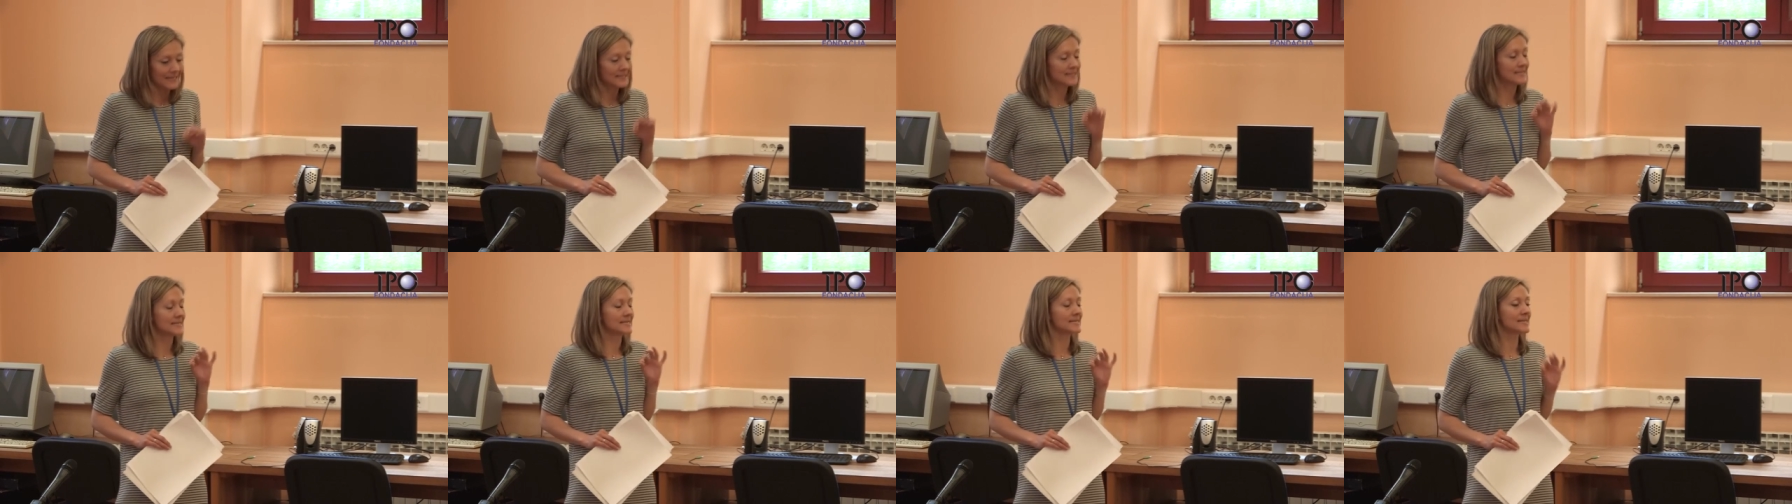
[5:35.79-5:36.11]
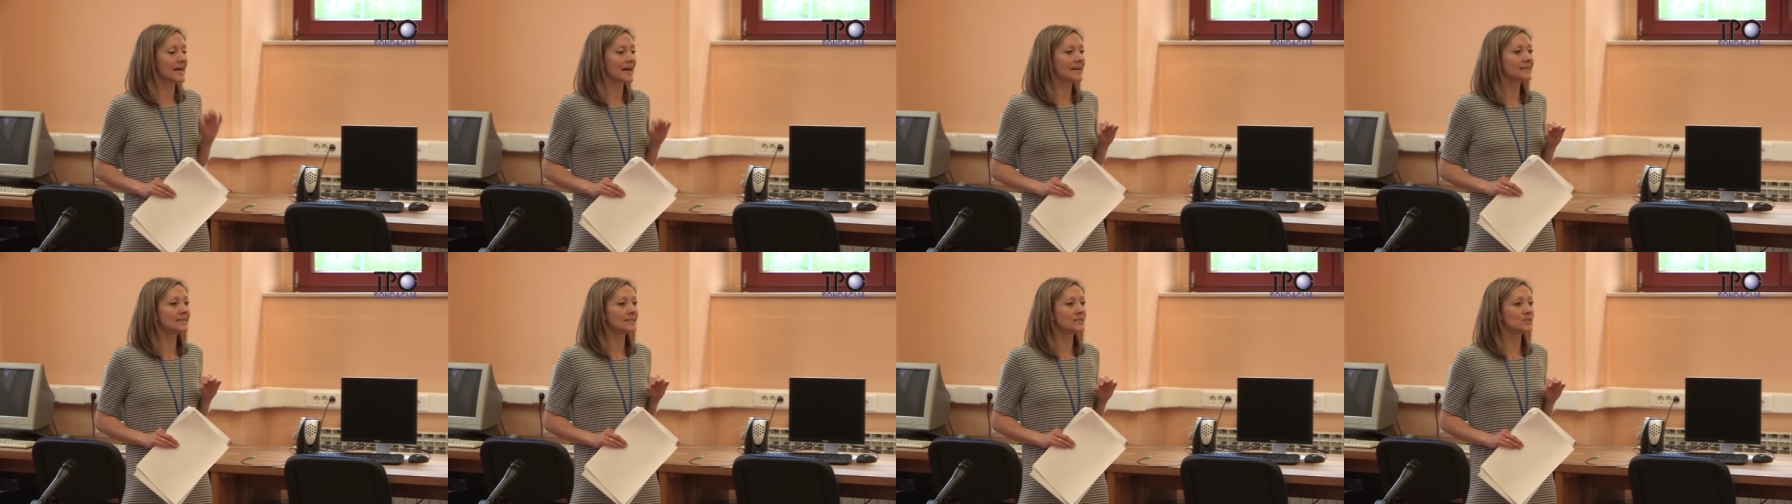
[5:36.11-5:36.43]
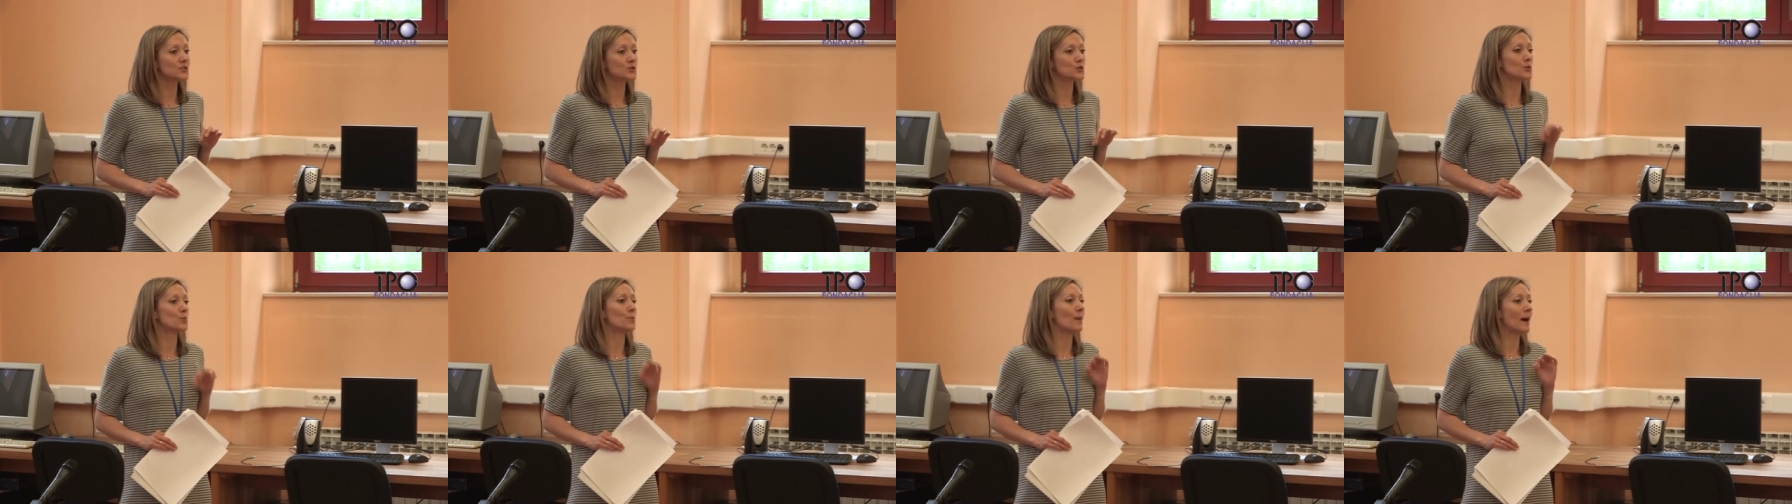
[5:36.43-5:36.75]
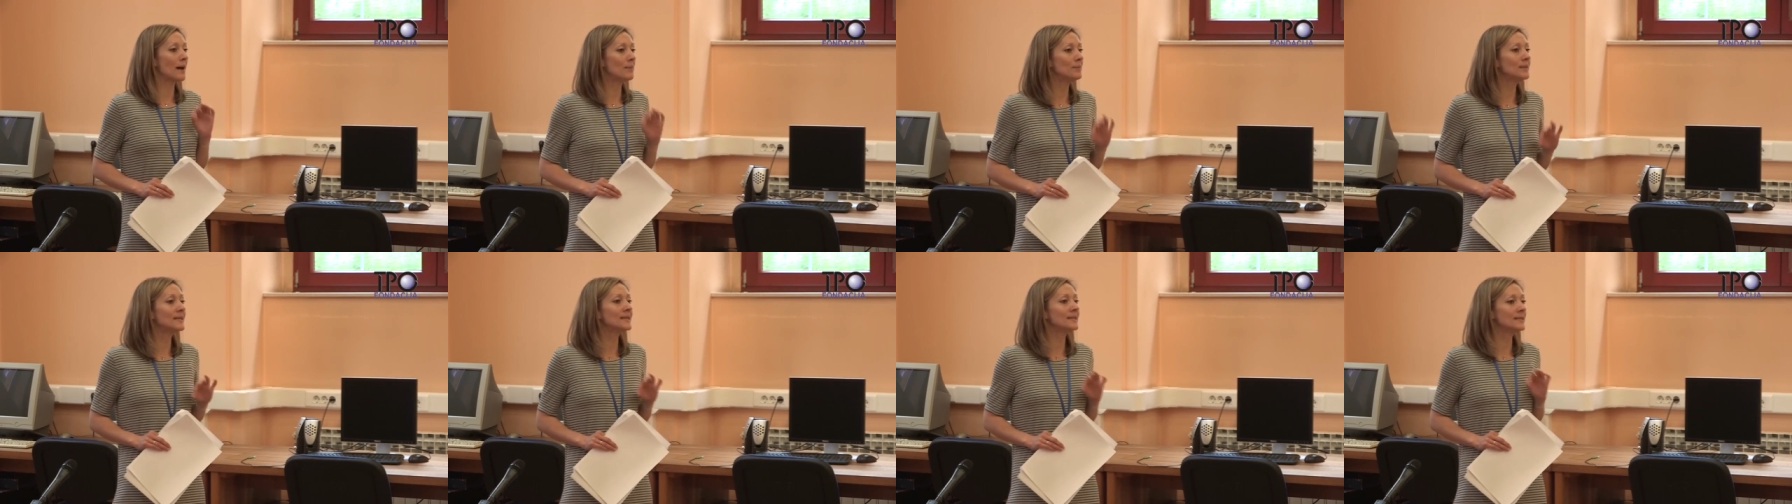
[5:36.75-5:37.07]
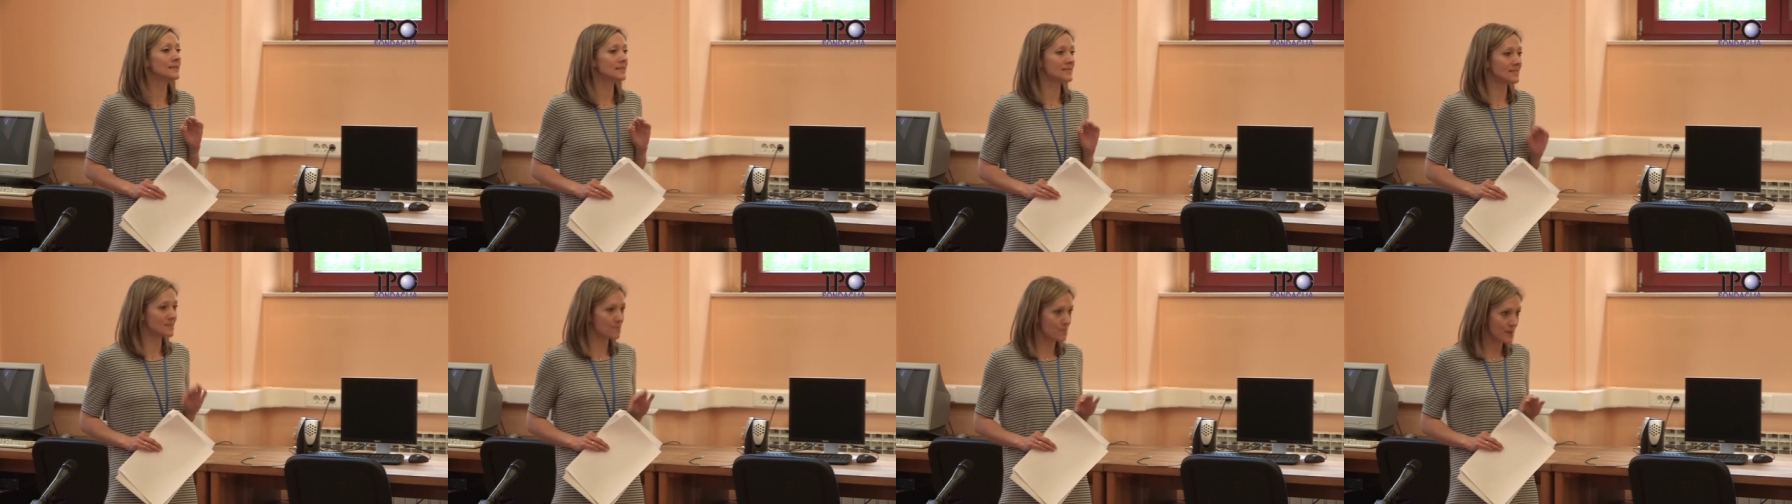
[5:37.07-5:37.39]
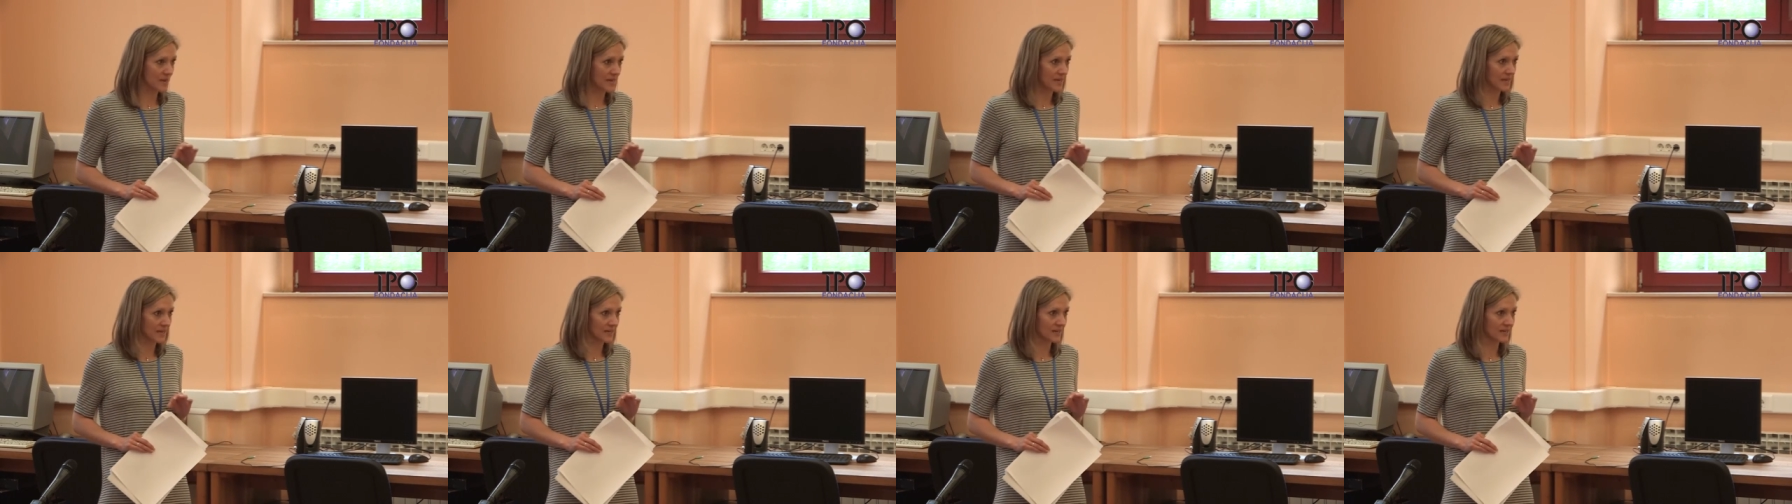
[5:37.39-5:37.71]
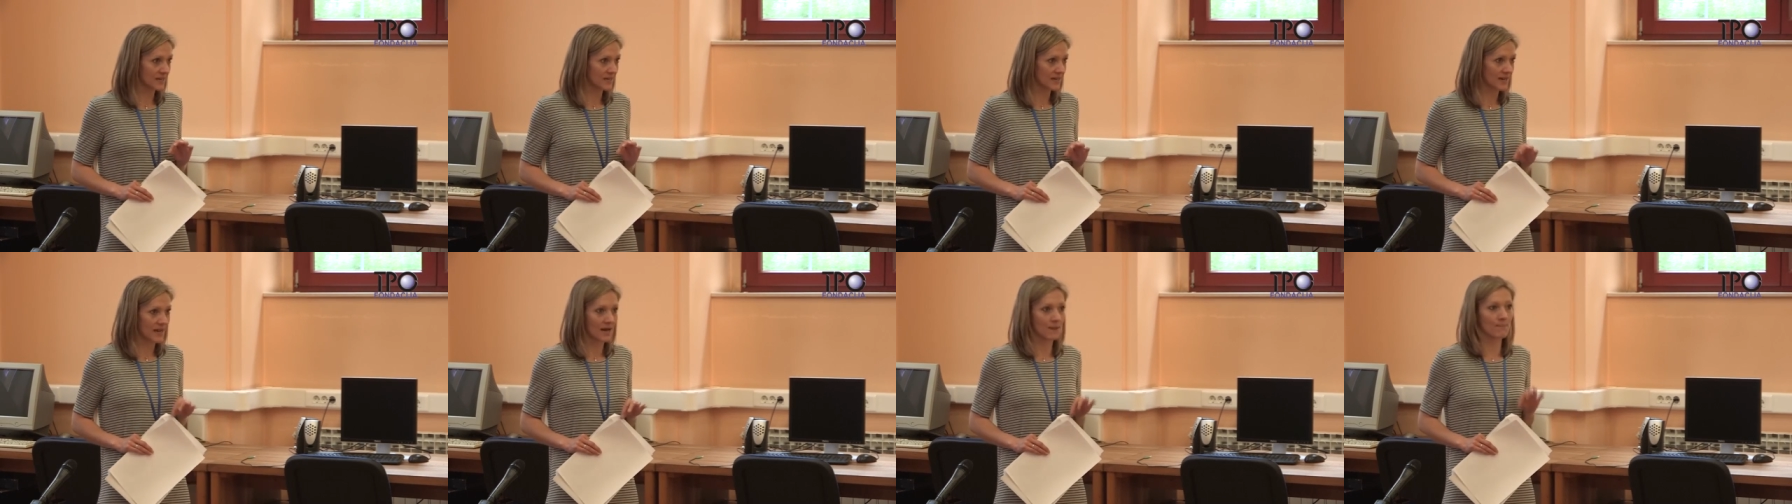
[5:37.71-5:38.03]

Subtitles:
decided to publicly speak